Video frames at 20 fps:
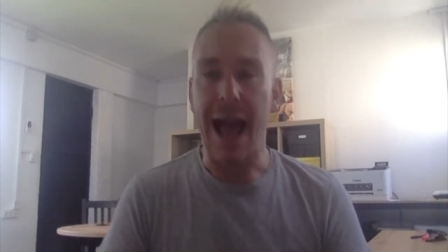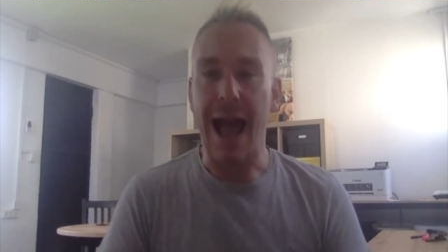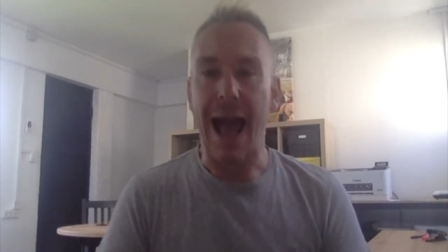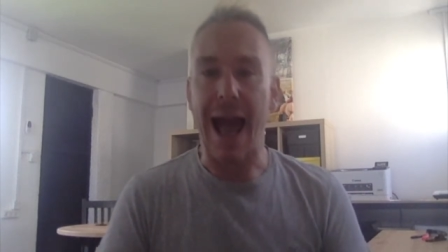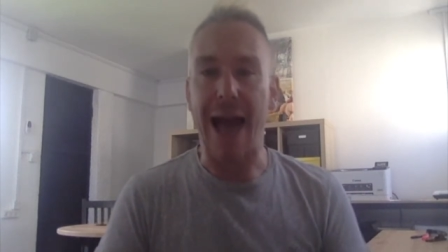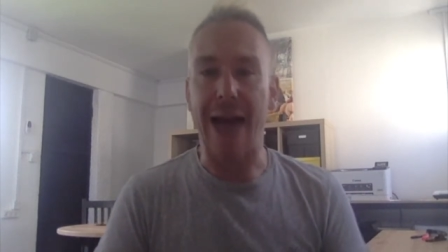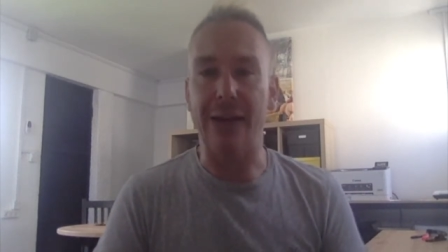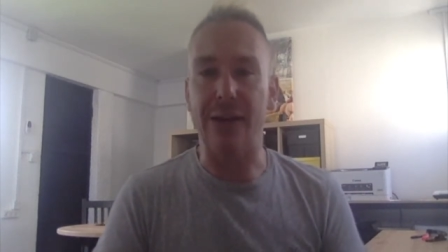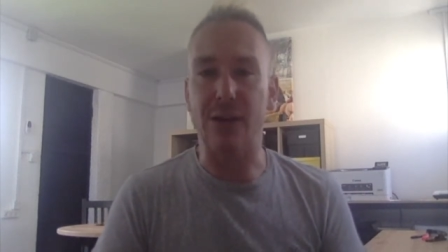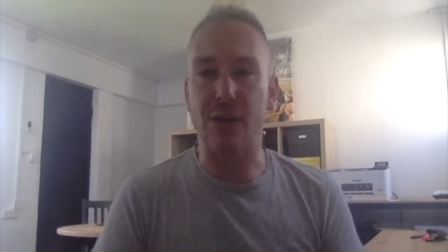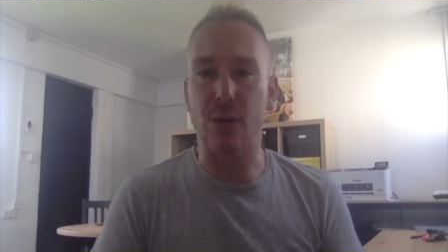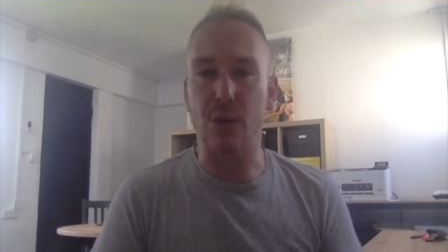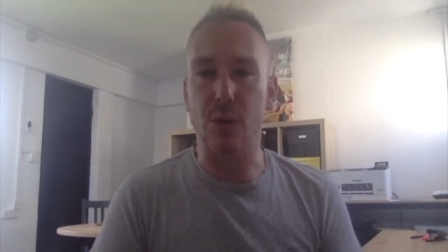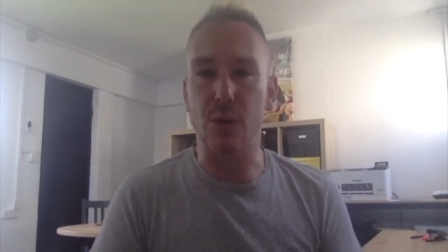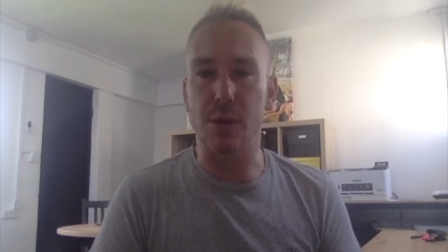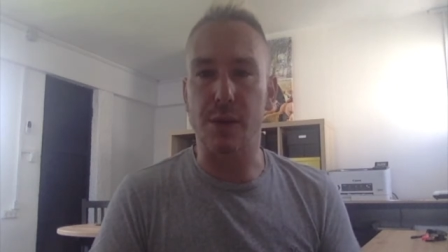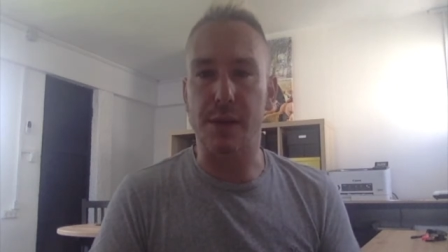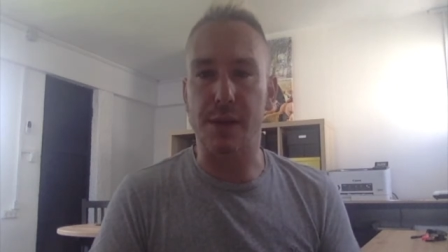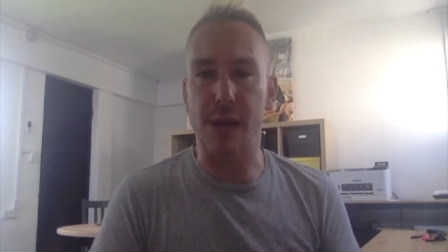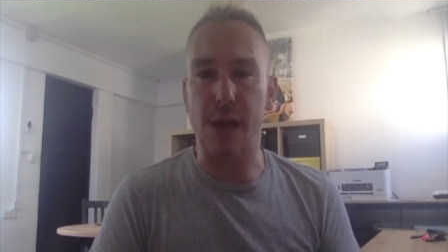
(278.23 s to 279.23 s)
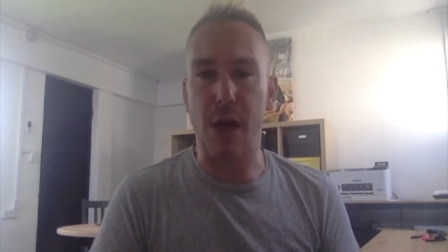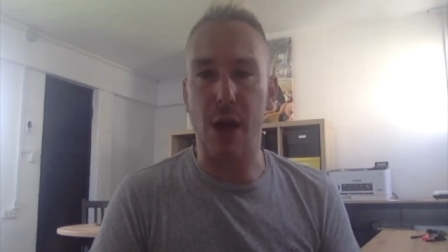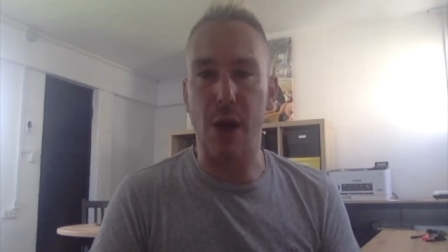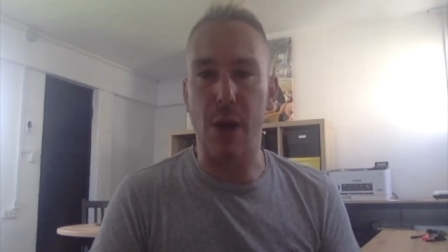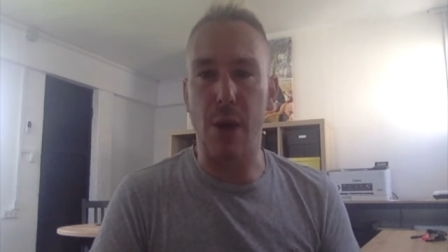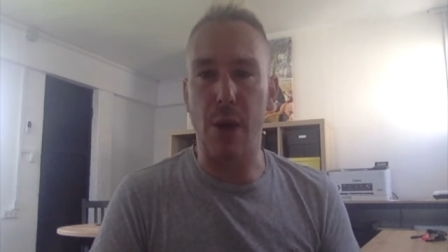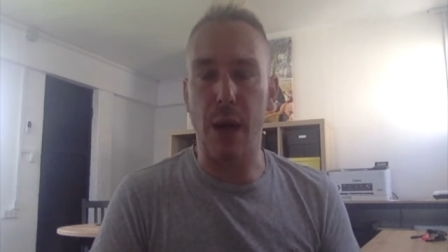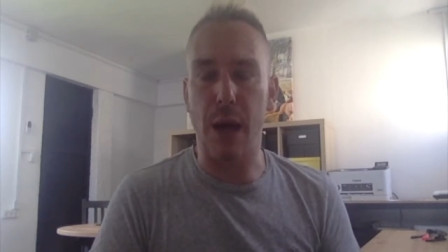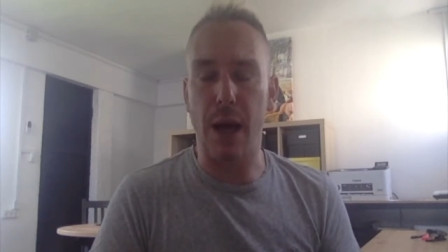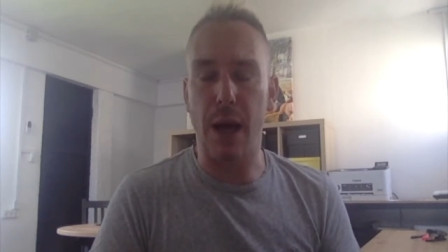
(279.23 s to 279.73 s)
and
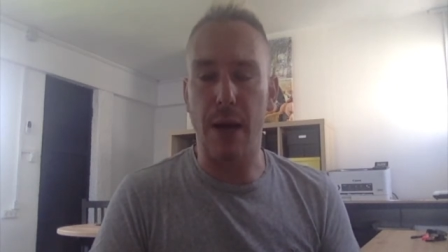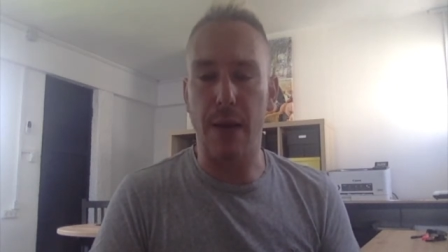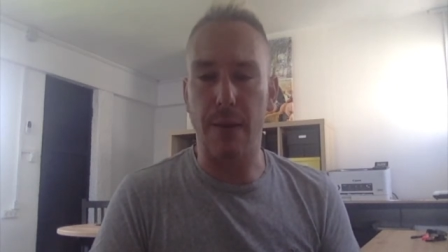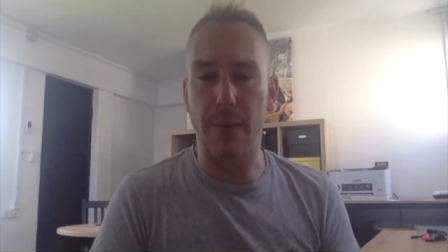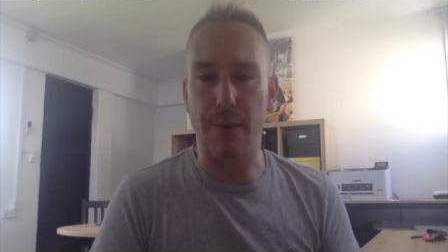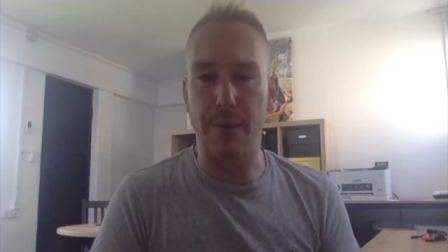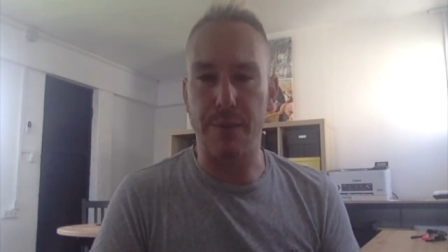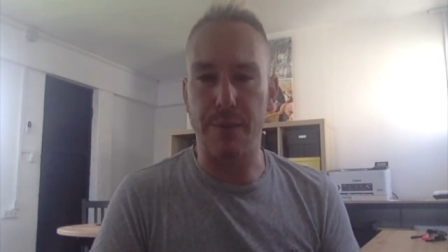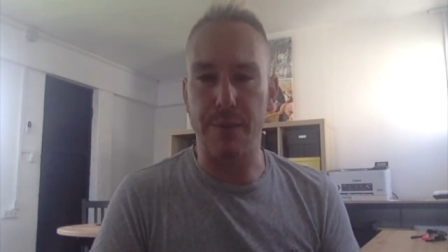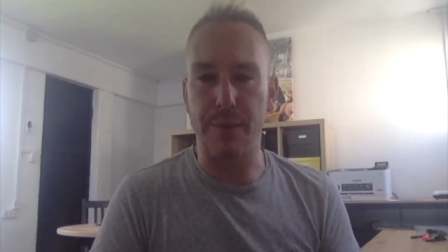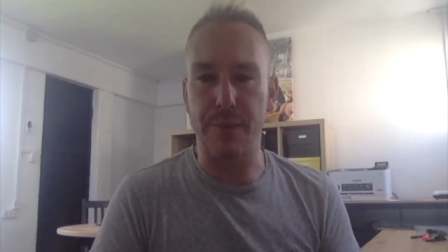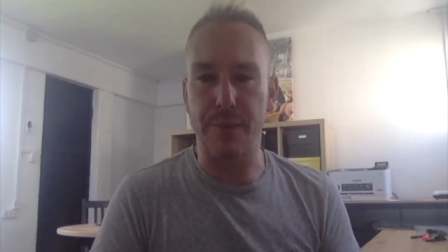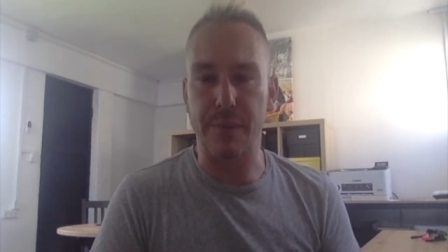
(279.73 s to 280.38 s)
also um,